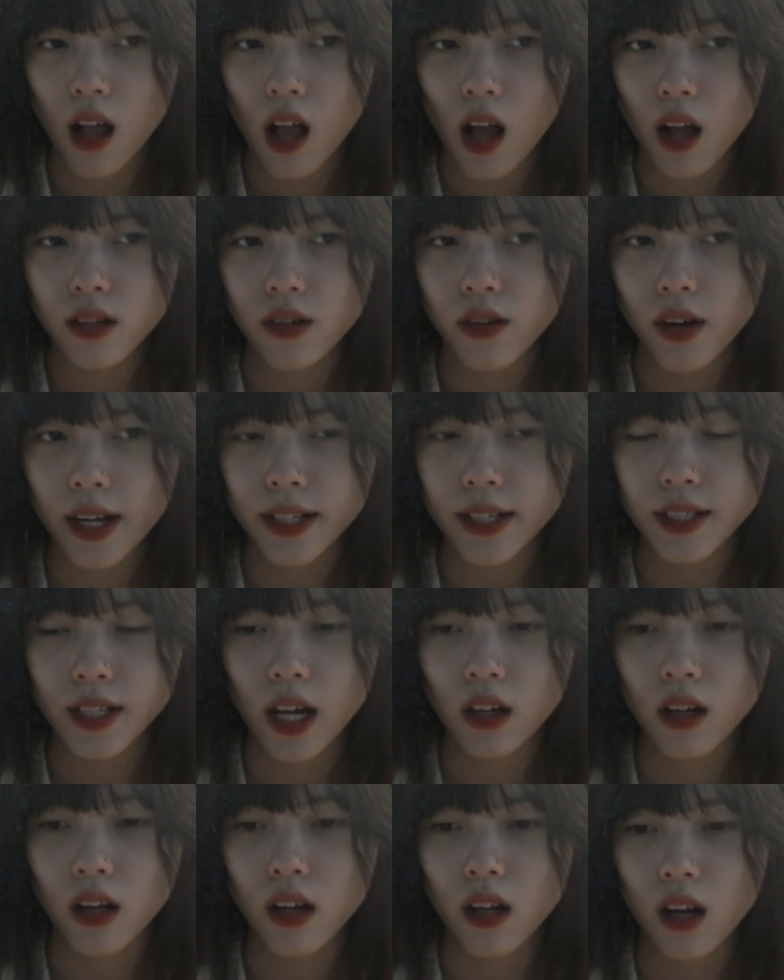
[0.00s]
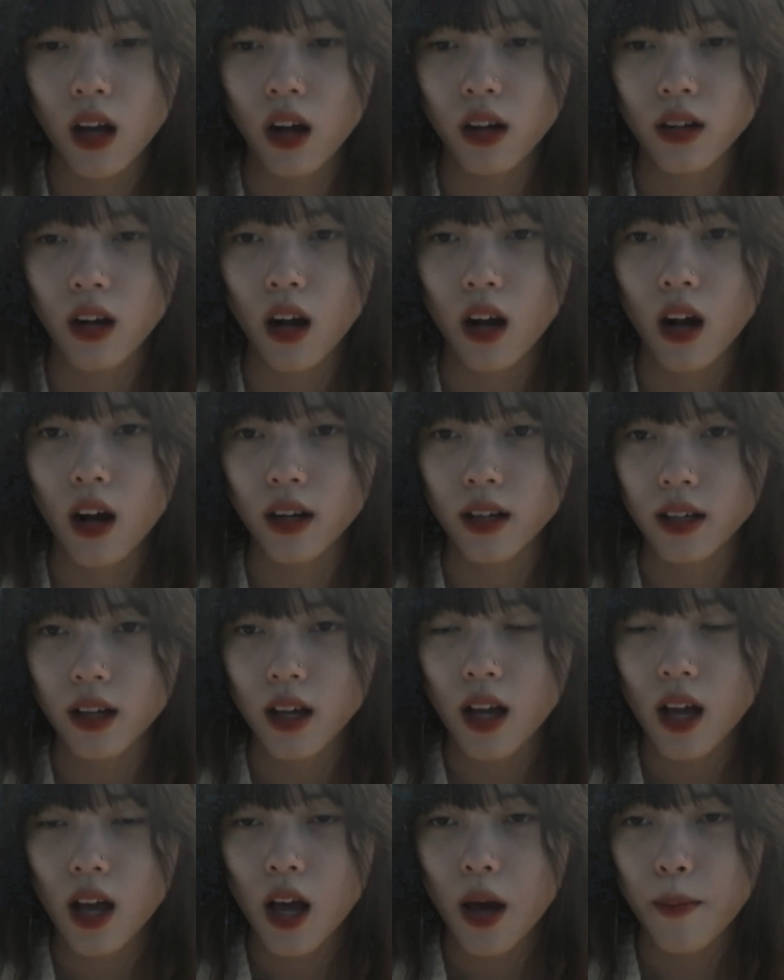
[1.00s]
Crackdown on Hong Kong.
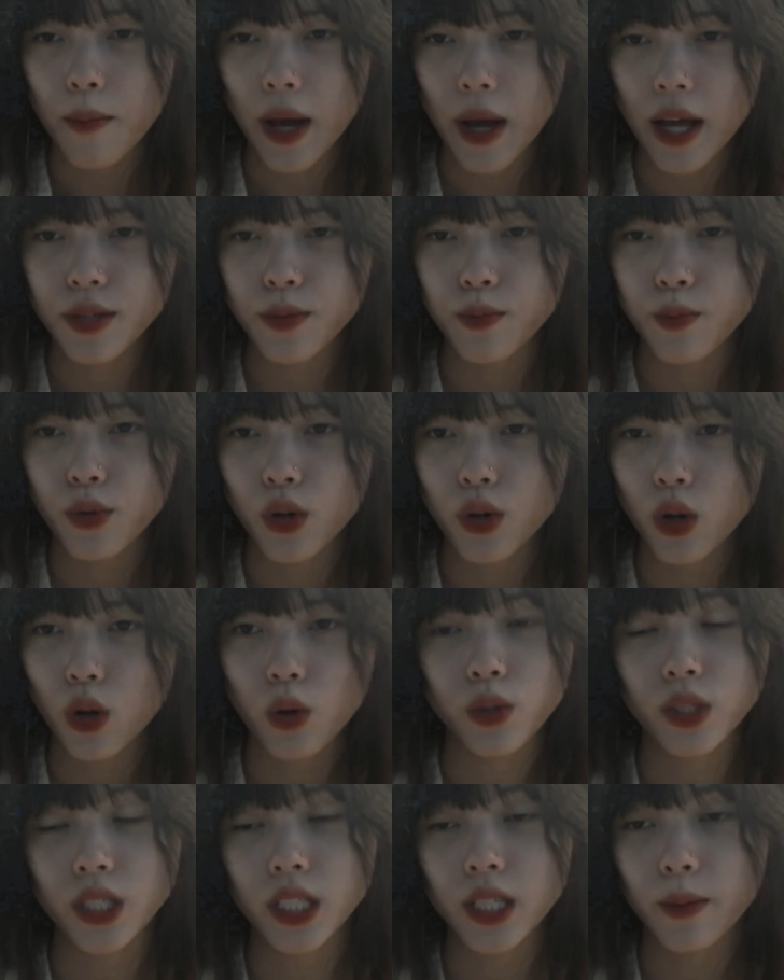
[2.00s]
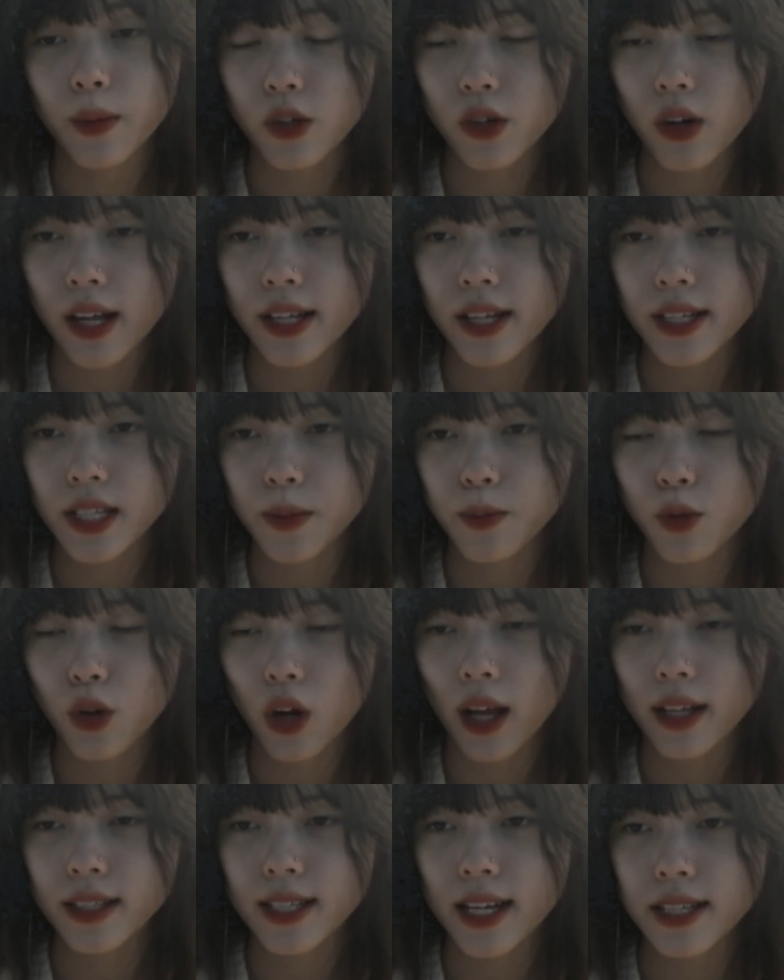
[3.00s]
Mass pro-democracy
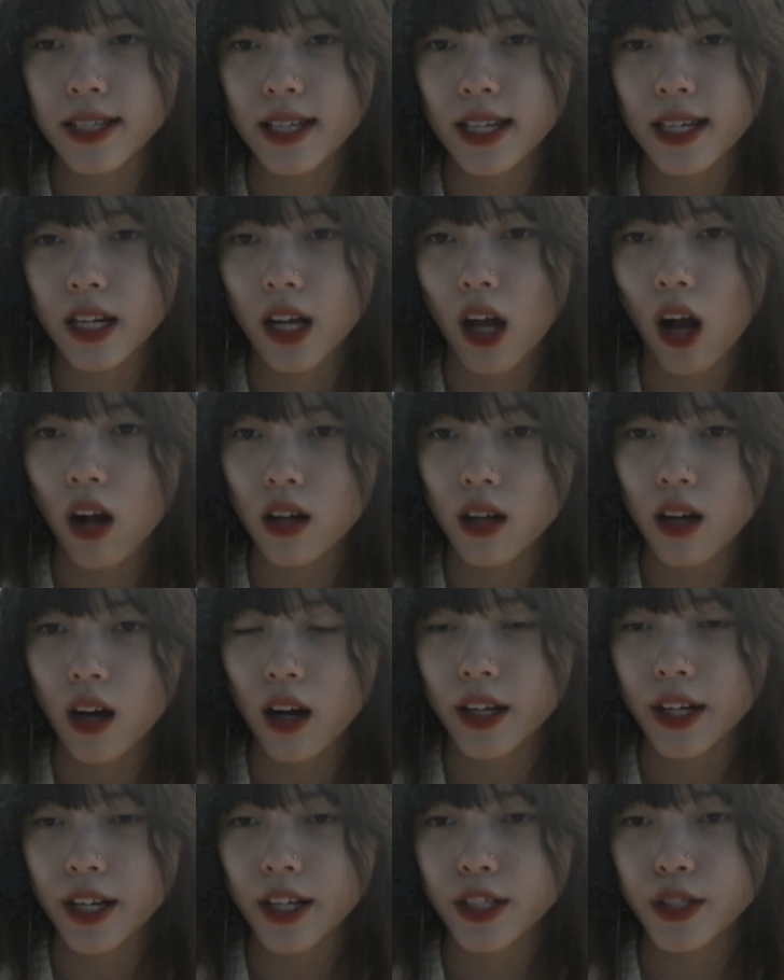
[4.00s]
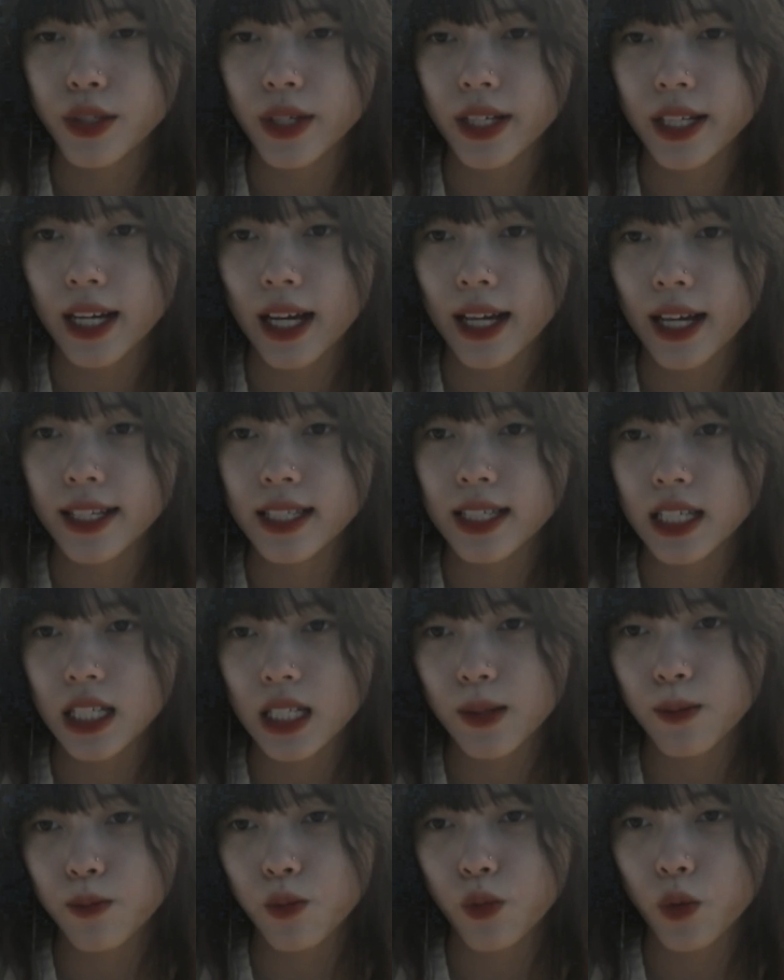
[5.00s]
protests in Hong Kong in
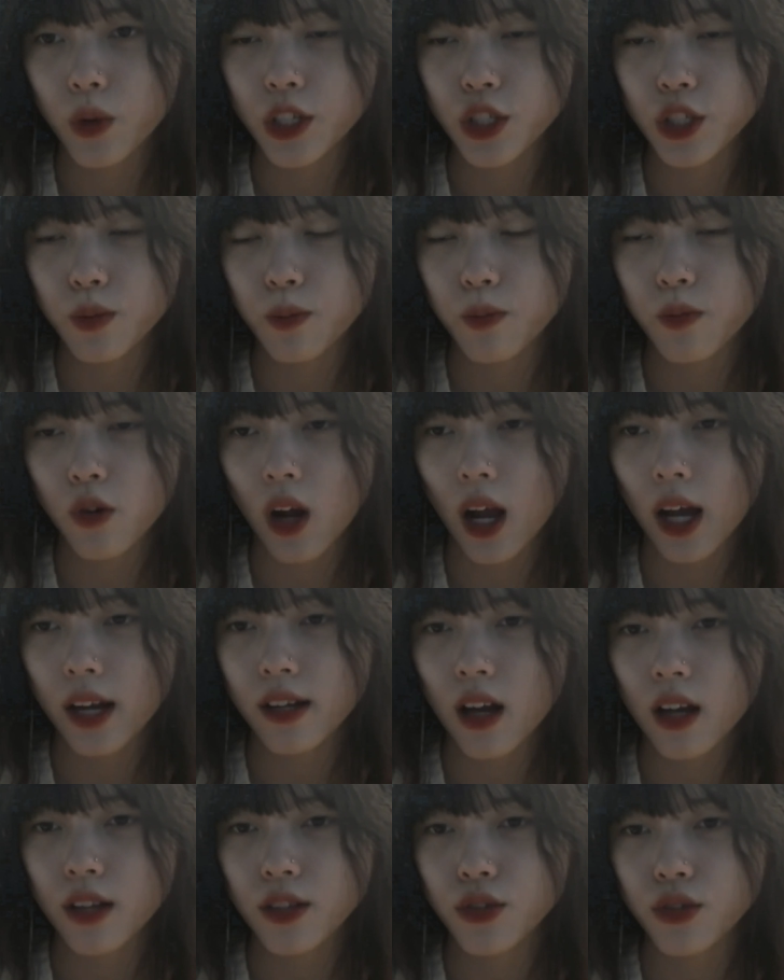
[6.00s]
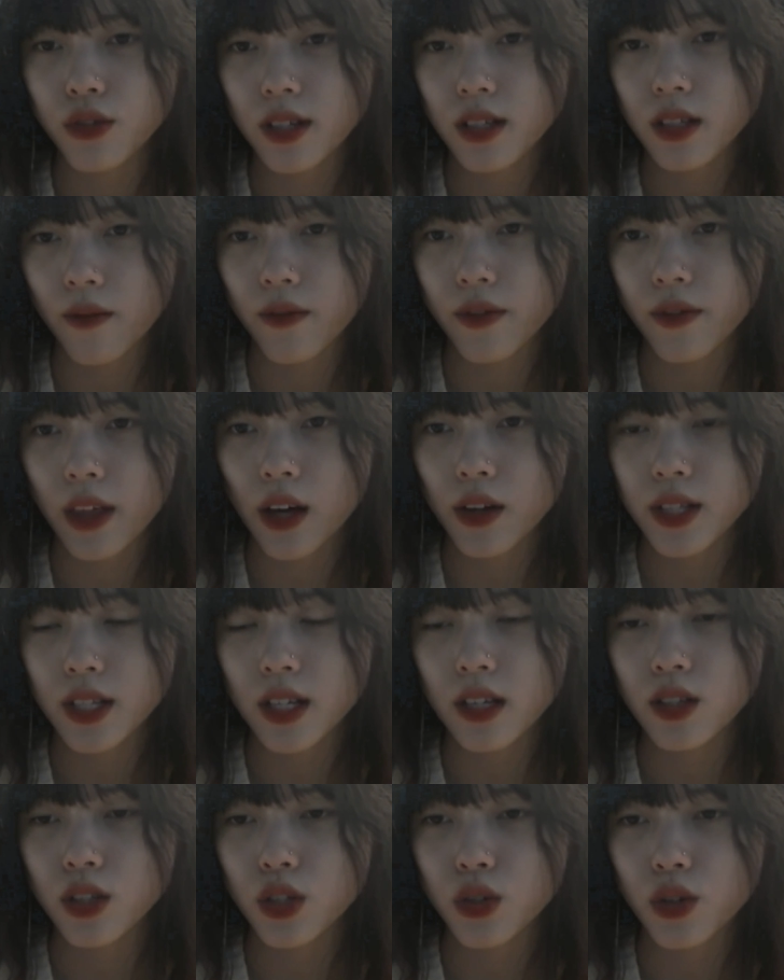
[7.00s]
2019, which brought hundreds of
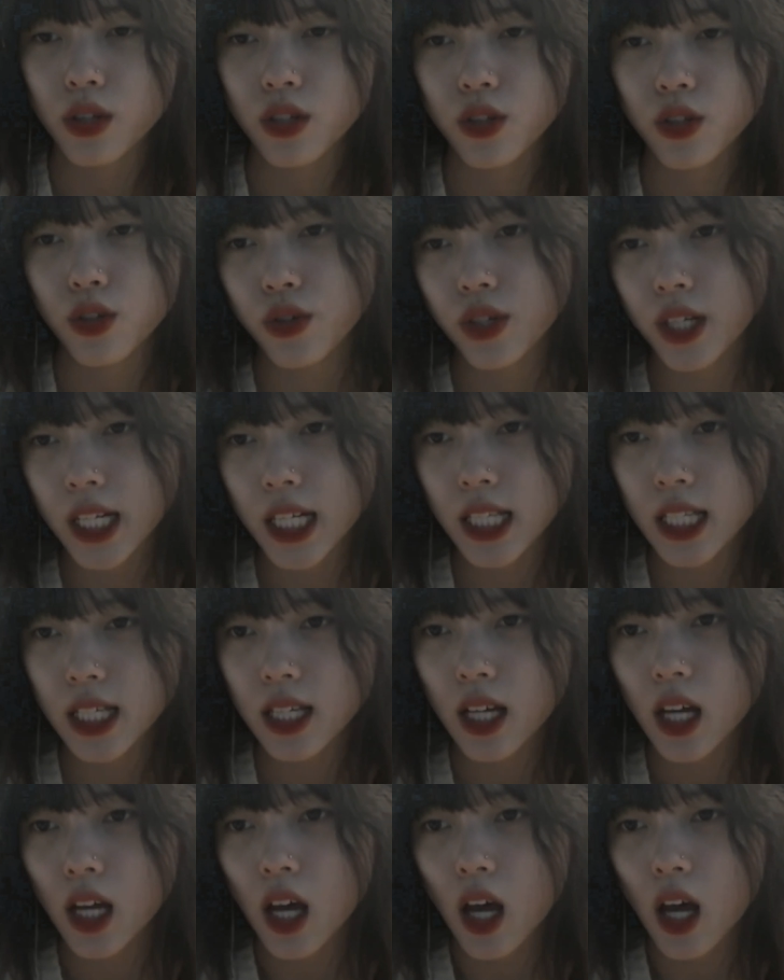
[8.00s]
thousands to the streets,